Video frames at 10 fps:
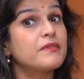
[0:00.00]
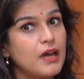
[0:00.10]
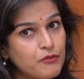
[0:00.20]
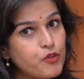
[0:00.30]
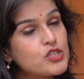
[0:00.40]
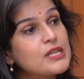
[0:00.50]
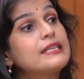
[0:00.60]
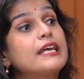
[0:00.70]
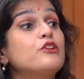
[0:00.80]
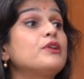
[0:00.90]

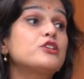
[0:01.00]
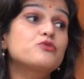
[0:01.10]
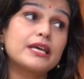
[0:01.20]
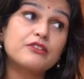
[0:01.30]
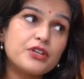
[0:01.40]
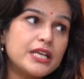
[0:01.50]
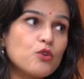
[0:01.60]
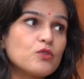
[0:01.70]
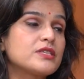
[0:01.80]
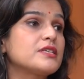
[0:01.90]
Unfortunately, then you need to take 3
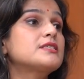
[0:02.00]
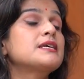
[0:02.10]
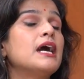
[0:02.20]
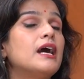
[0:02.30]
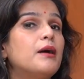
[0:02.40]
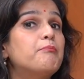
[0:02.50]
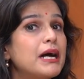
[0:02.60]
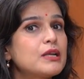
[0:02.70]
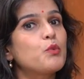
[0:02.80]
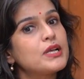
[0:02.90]
doses.
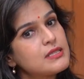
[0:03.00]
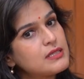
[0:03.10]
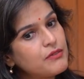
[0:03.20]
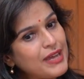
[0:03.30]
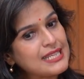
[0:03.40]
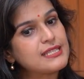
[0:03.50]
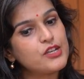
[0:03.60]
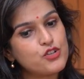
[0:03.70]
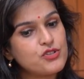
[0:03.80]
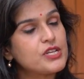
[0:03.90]
But once the
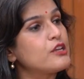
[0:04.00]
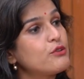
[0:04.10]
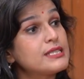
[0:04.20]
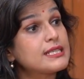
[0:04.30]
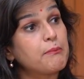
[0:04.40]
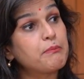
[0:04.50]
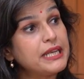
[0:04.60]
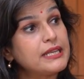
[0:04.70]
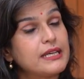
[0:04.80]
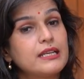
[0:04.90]
vaccination schedule is
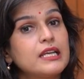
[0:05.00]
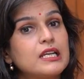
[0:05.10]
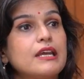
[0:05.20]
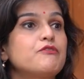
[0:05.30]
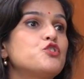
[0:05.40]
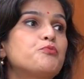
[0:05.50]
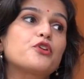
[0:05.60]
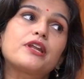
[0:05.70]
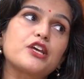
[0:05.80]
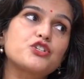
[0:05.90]
completed, it gives you
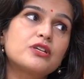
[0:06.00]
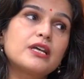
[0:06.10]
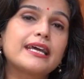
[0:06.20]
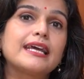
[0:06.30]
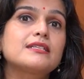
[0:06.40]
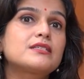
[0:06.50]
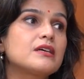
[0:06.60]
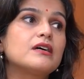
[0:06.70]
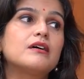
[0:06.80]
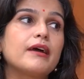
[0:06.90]
protection against
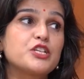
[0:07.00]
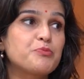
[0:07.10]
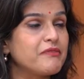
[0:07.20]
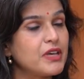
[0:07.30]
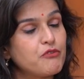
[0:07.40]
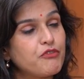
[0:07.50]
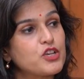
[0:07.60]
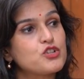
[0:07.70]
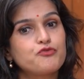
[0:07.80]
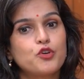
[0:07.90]
HPV
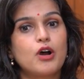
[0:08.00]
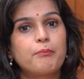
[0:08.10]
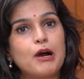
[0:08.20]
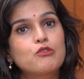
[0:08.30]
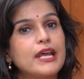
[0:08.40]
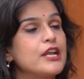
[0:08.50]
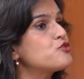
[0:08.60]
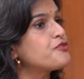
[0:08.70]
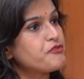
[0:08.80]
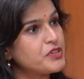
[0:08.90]
infection for about 10
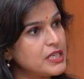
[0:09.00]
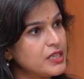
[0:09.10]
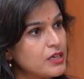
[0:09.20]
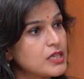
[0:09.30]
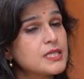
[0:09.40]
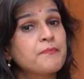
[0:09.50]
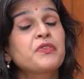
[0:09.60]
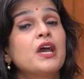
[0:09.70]
to 15 years.